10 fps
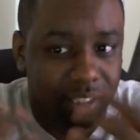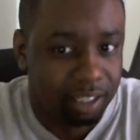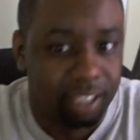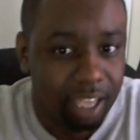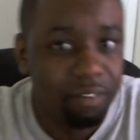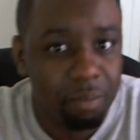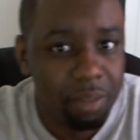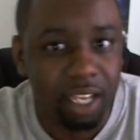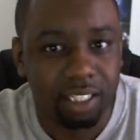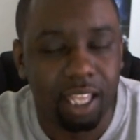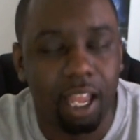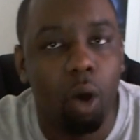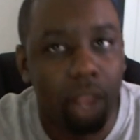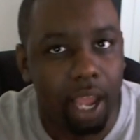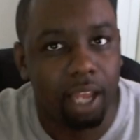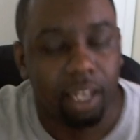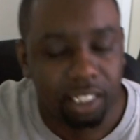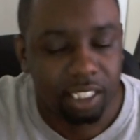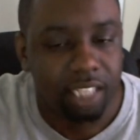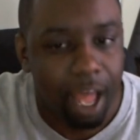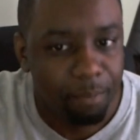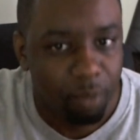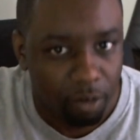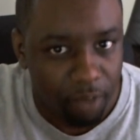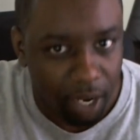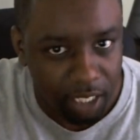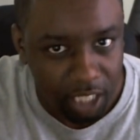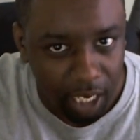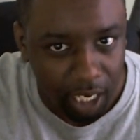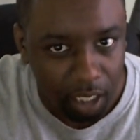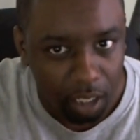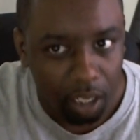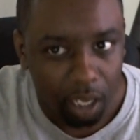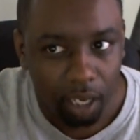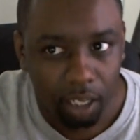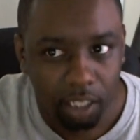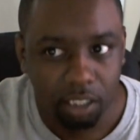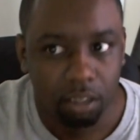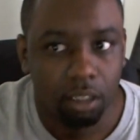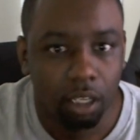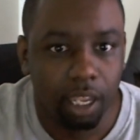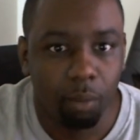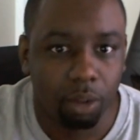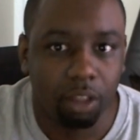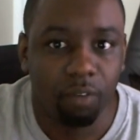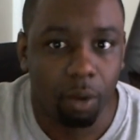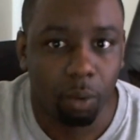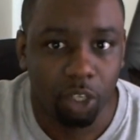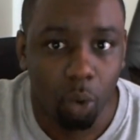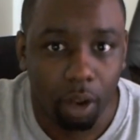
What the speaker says: Give them this. Say, okay, let's stop for a fucking second and let's look at what the fuck we're doing.